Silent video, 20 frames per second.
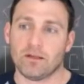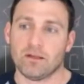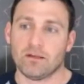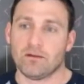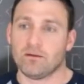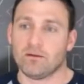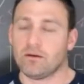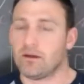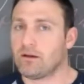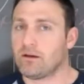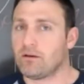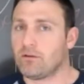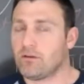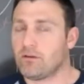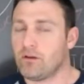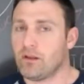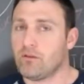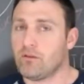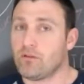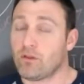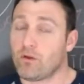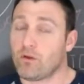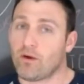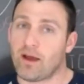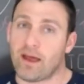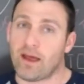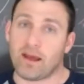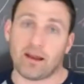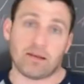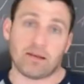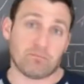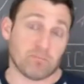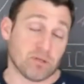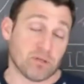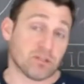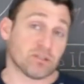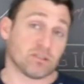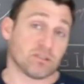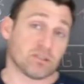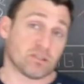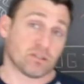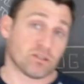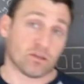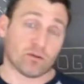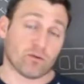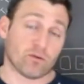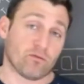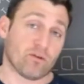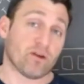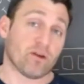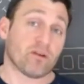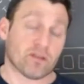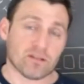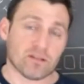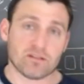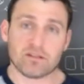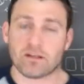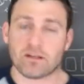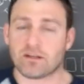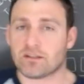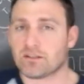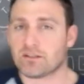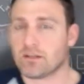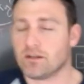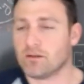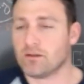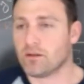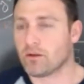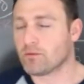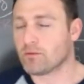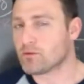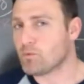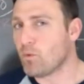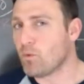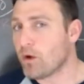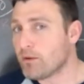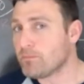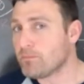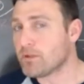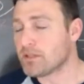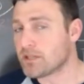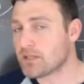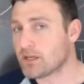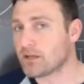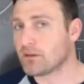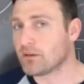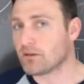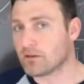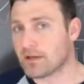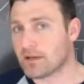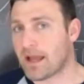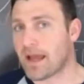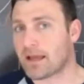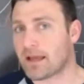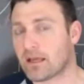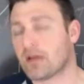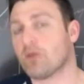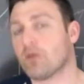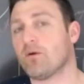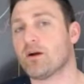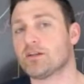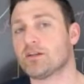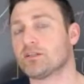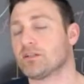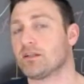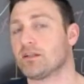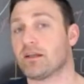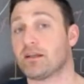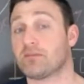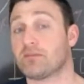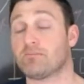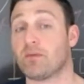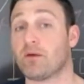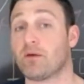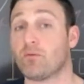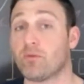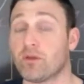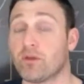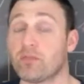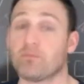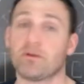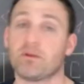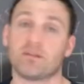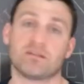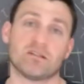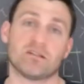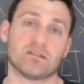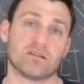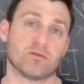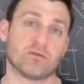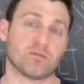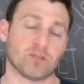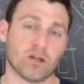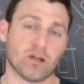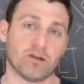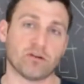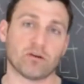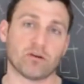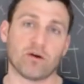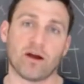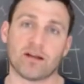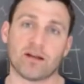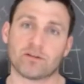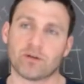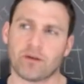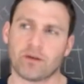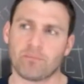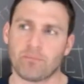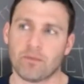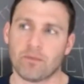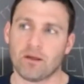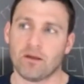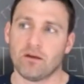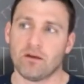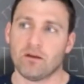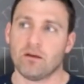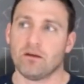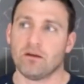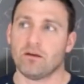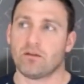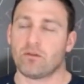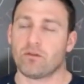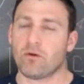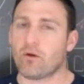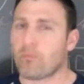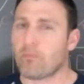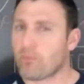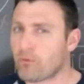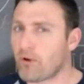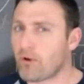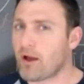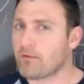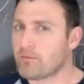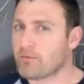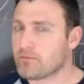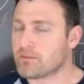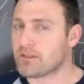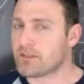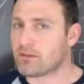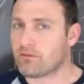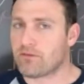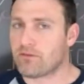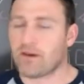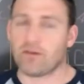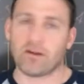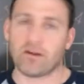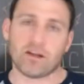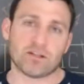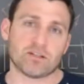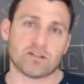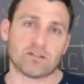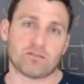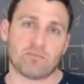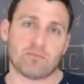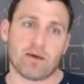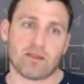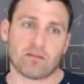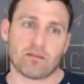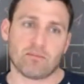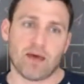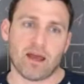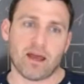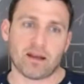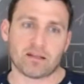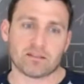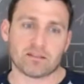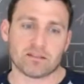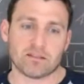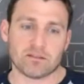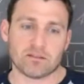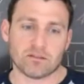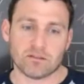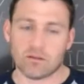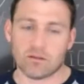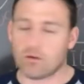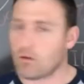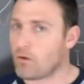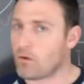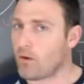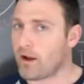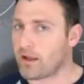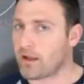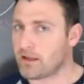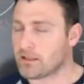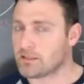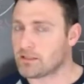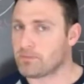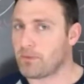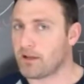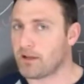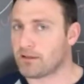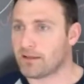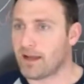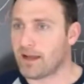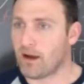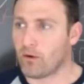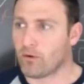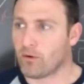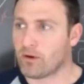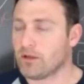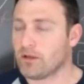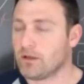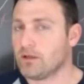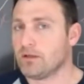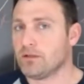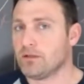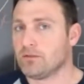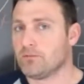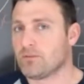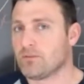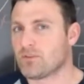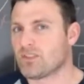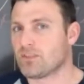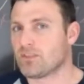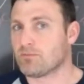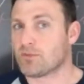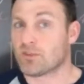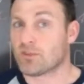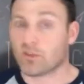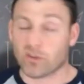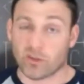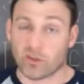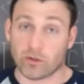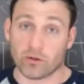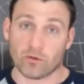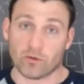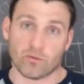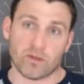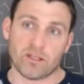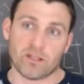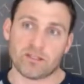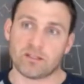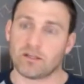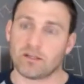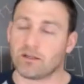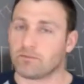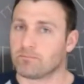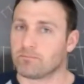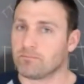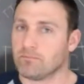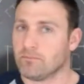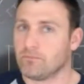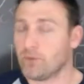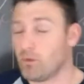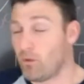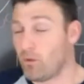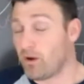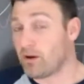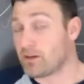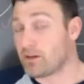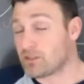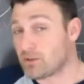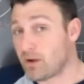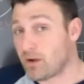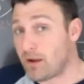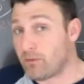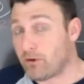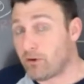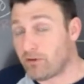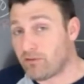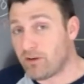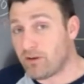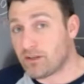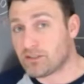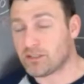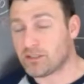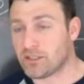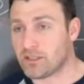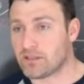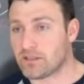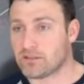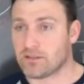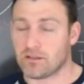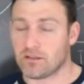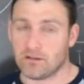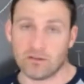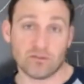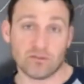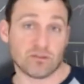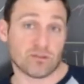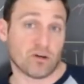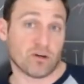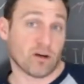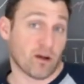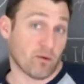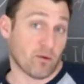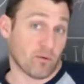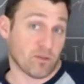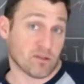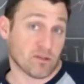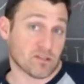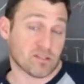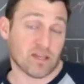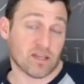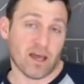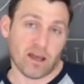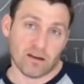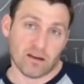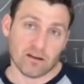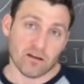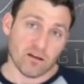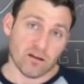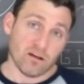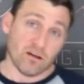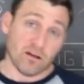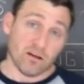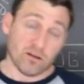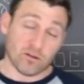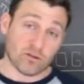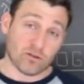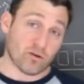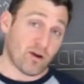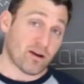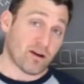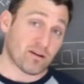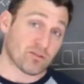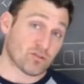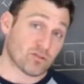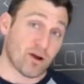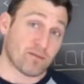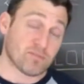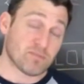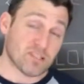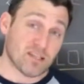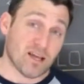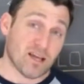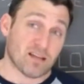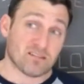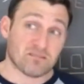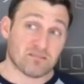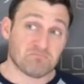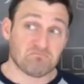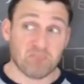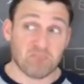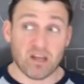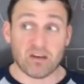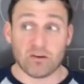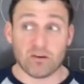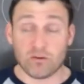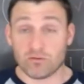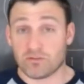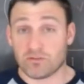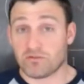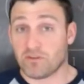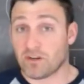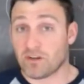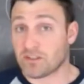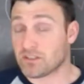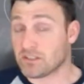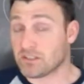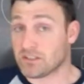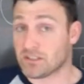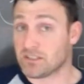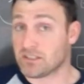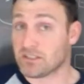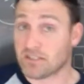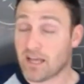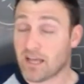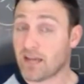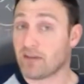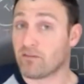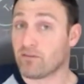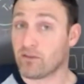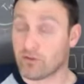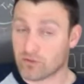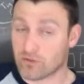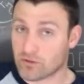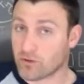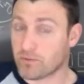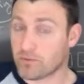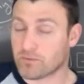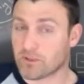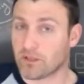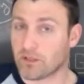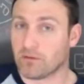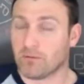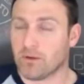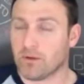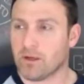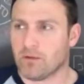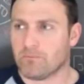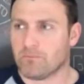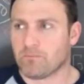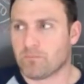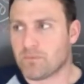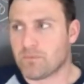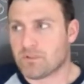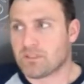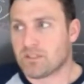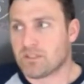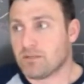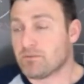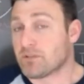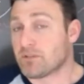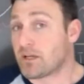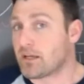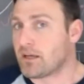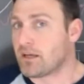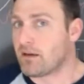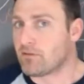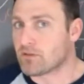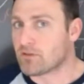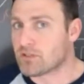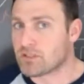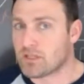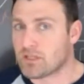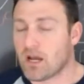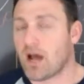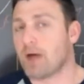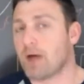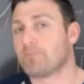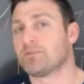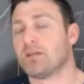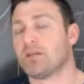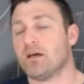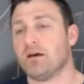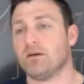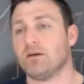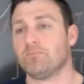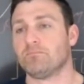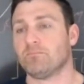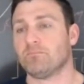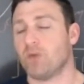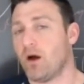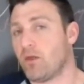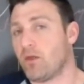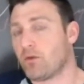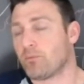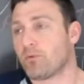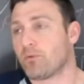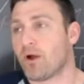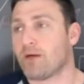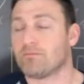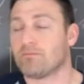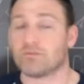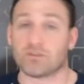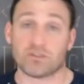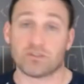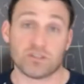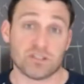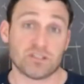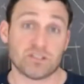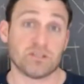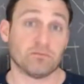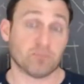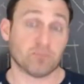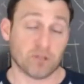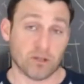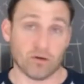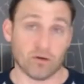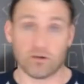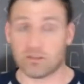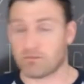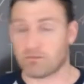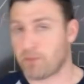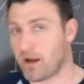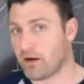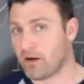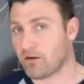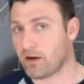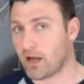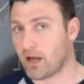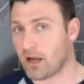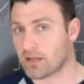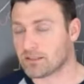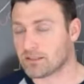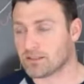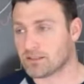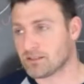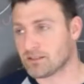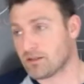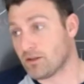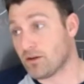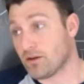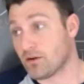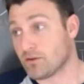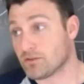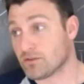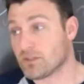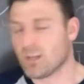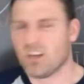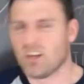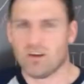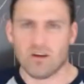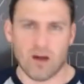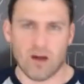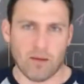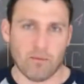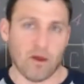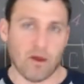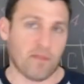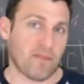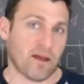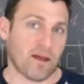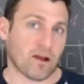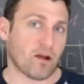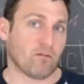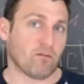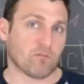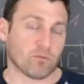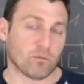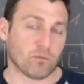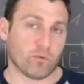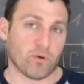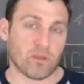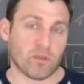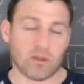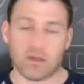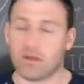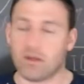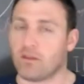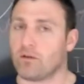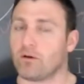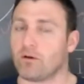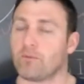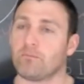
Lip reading: And even though I had ambitions to learn various things, there was one particular nagging question that had been with me since I was an undergraduate. There are problems at the foundations of mathematics that don't quite get spelled out. There's some circular reasoning. You want to describe what a function is, you start out with a set. You try to describe sets, and you use functions inside of the description. This seems like it never stops. Other problems are just simply known as paradoxes, and those I'm not that comfortable with either.